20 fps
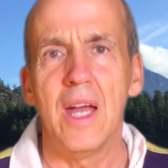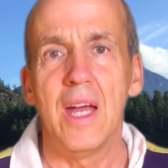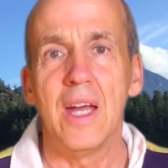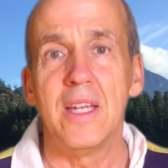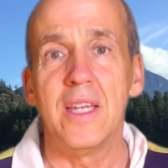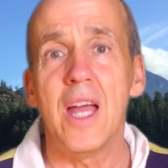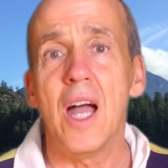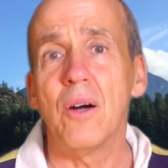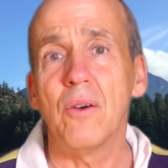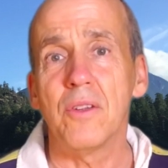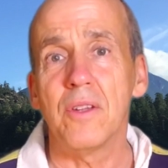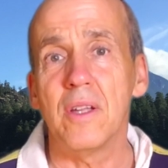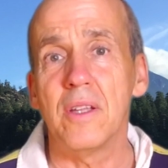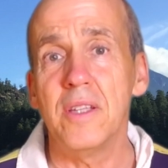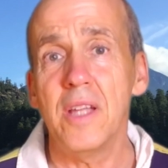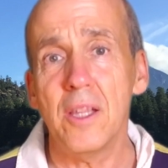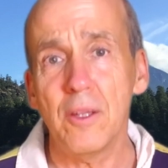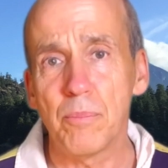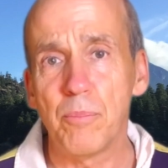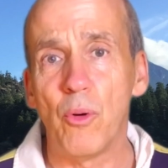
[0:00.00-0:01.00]
Now,
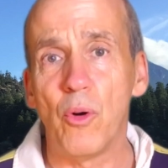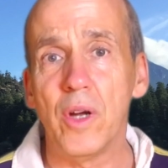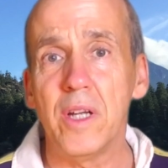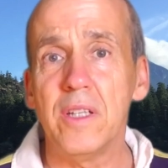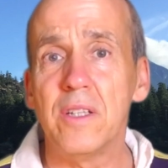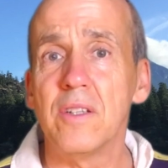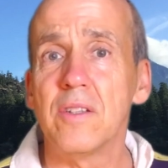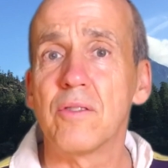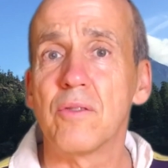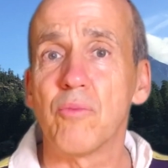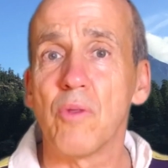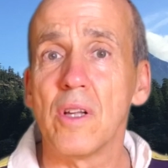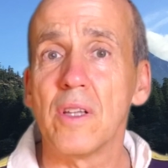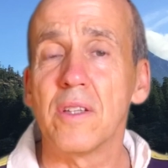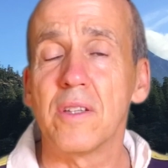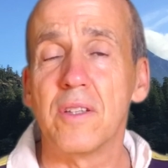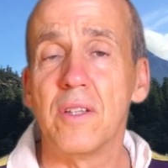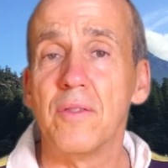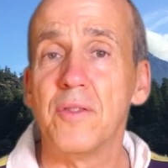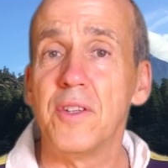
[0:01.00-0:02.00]
another point is
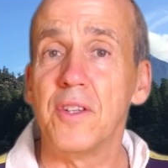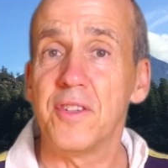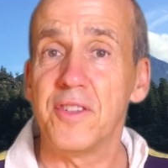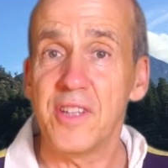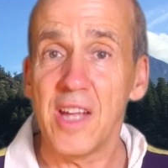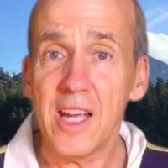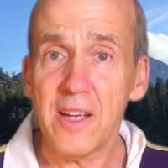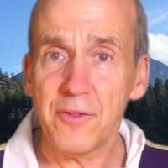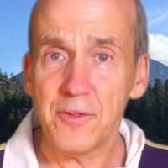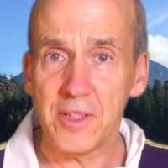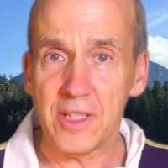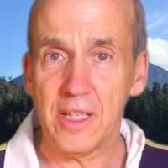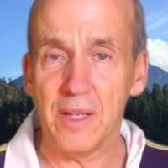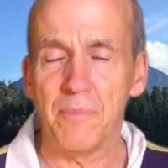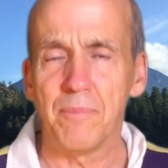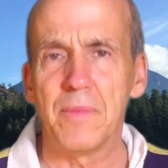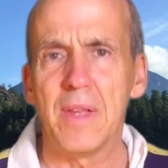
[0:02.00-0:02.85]
relative to safety.